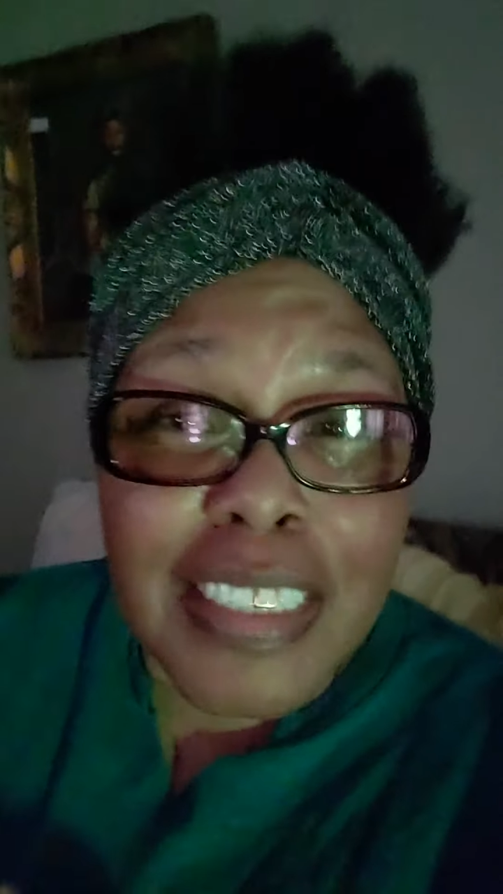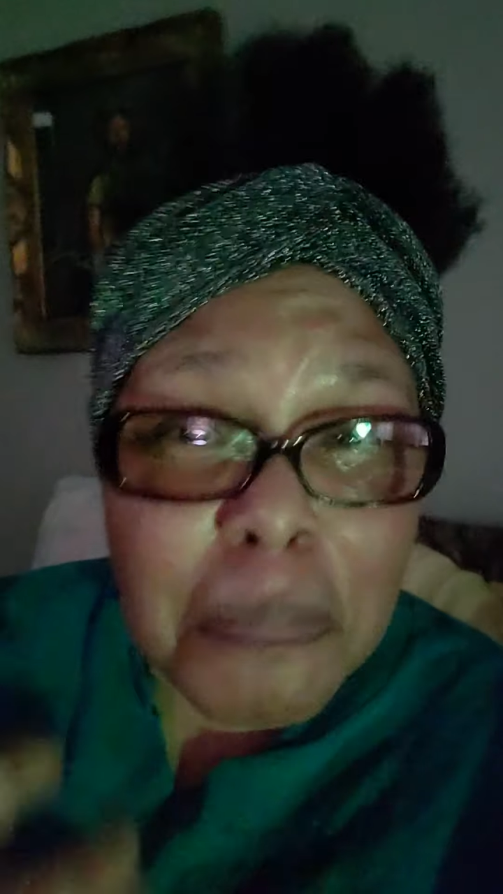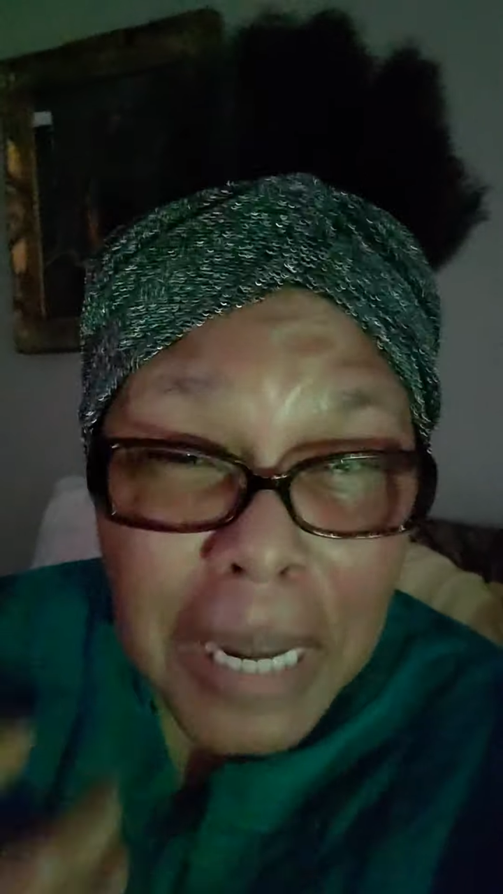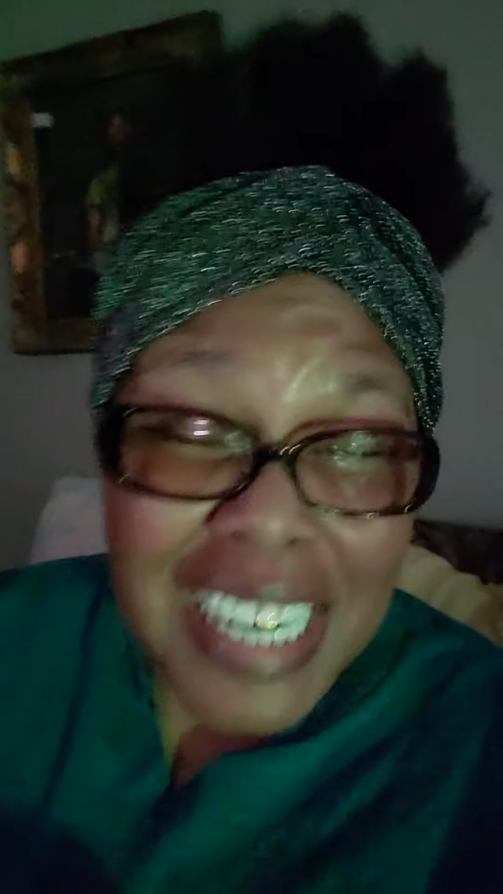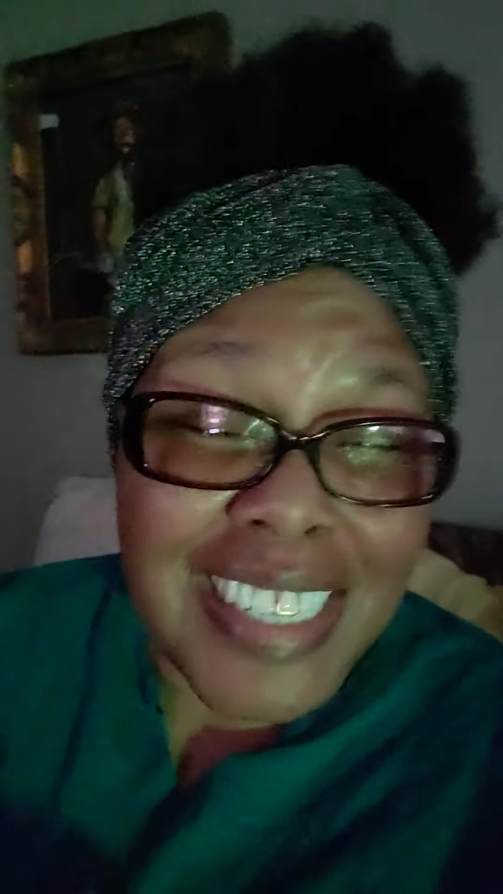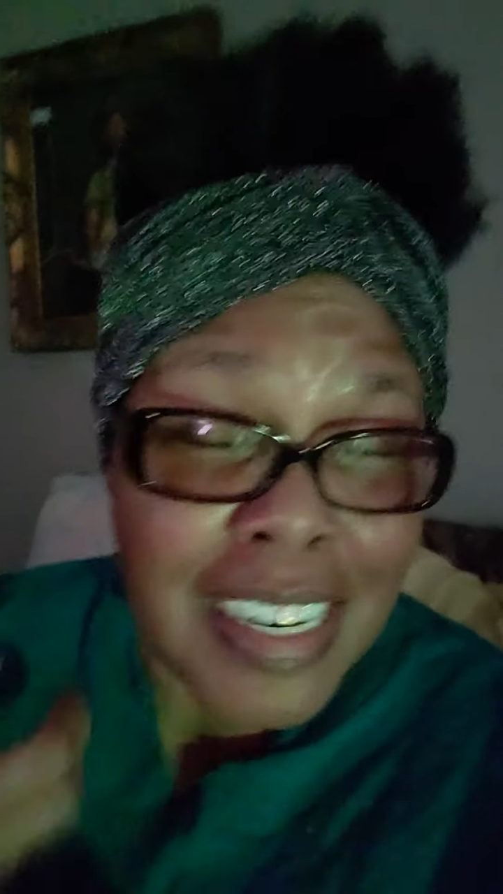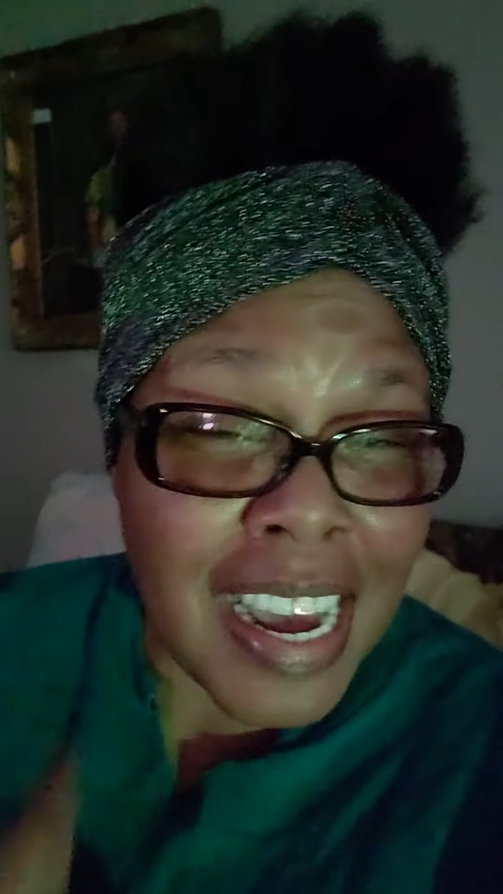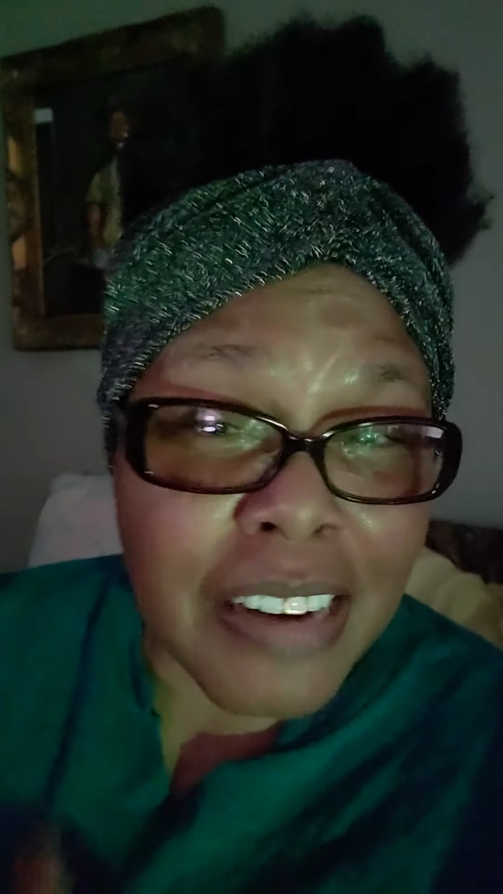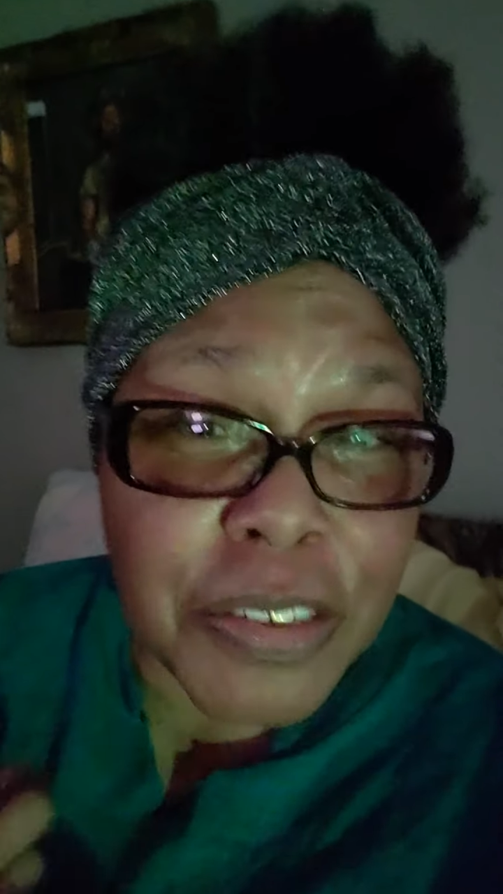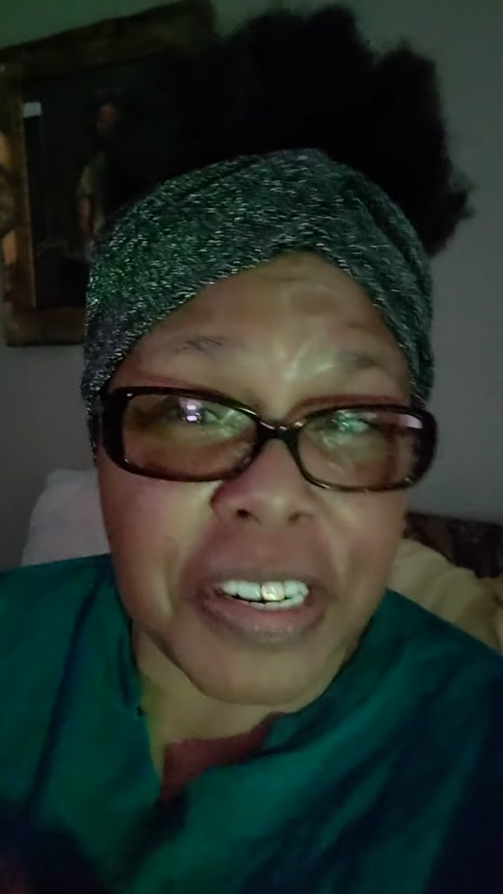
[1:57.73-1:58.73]
to my
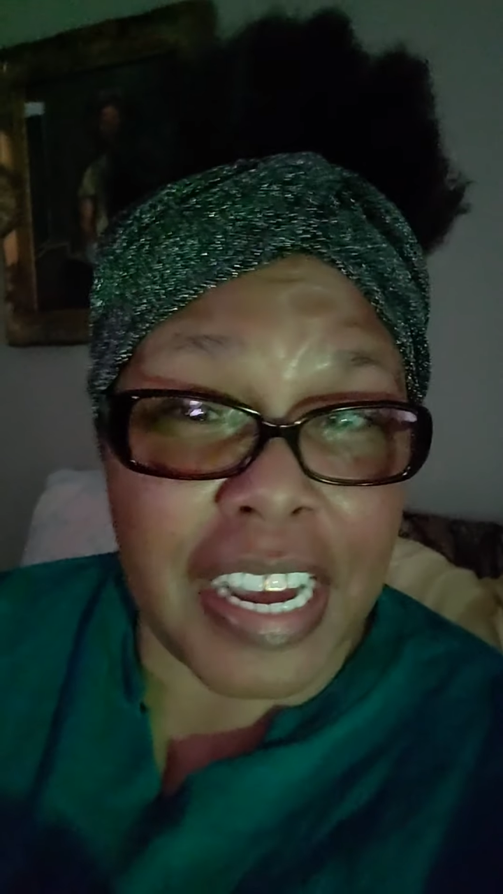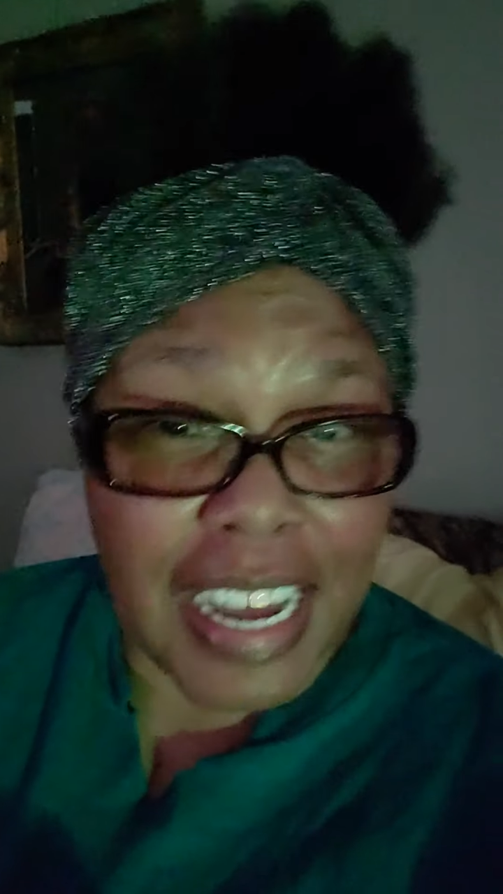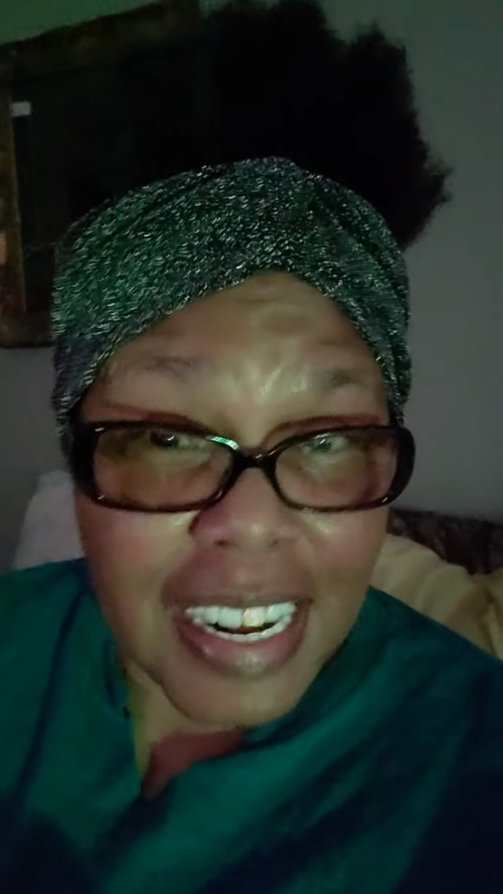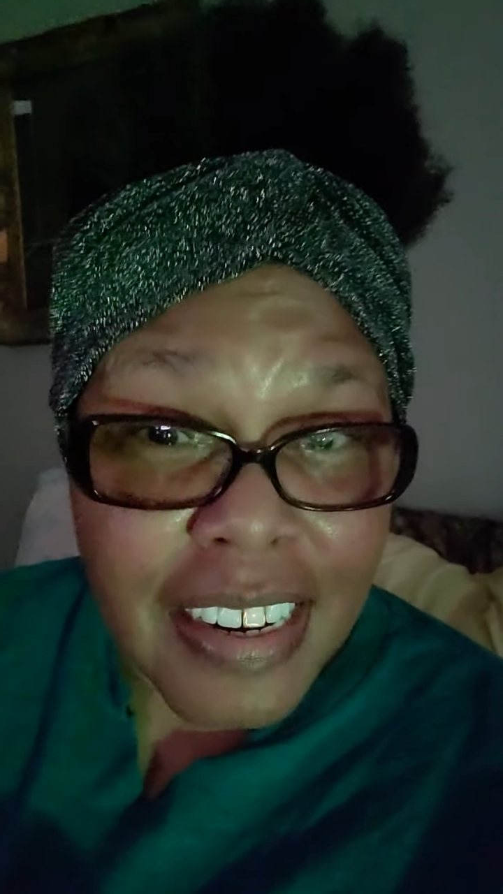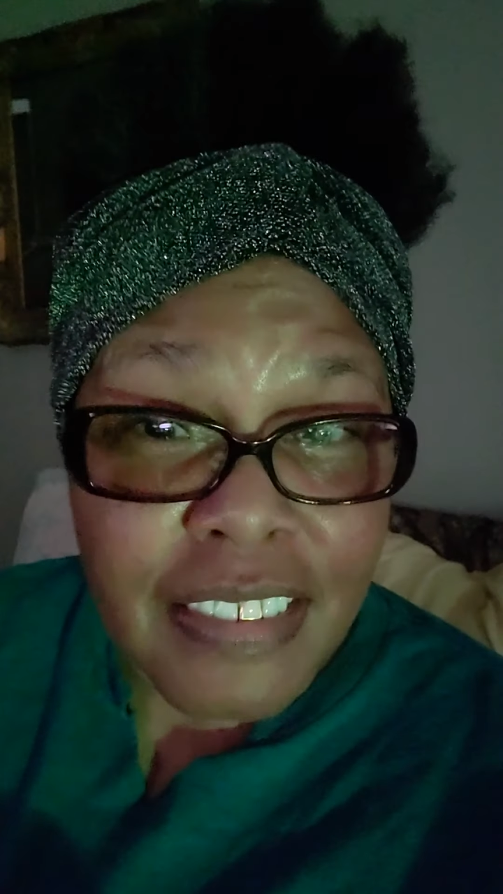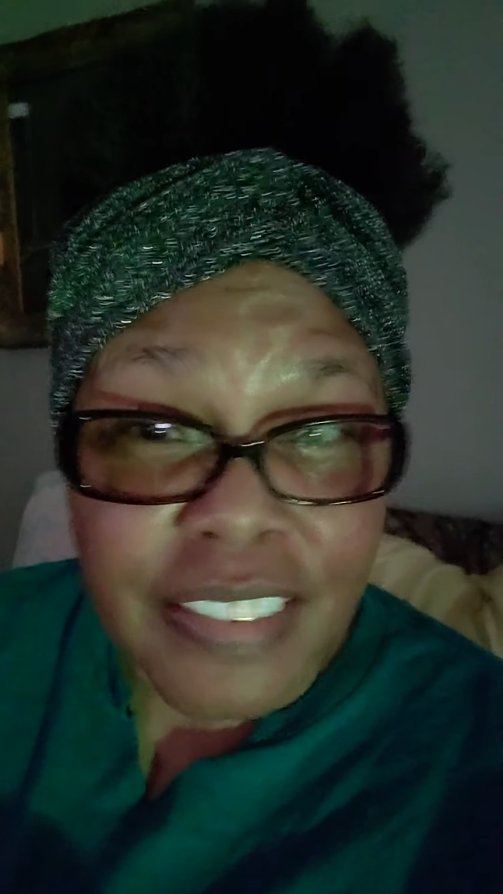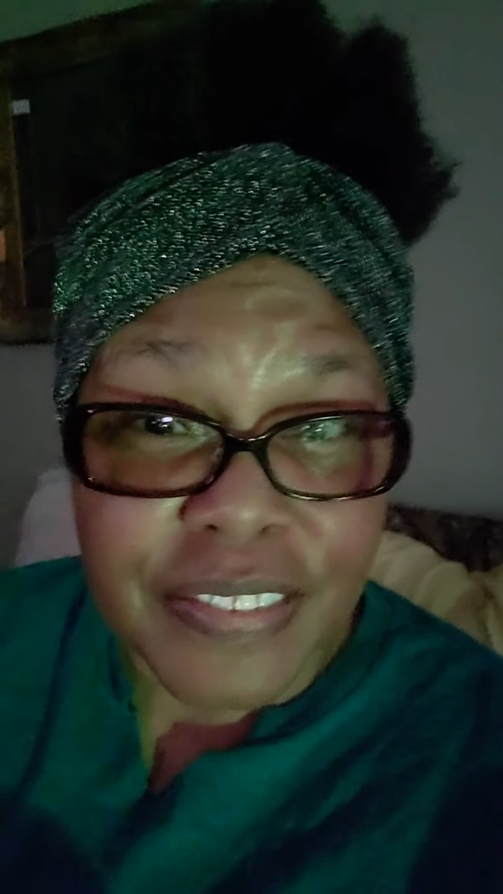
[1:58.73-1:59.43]
tattered head?